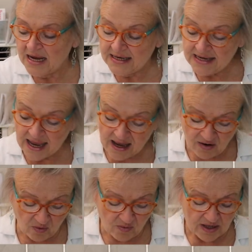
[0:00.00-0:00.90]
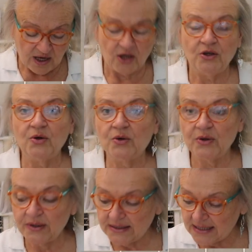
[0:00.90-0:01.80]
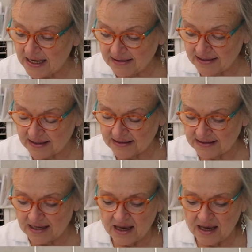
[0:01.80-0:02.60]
Now you could take this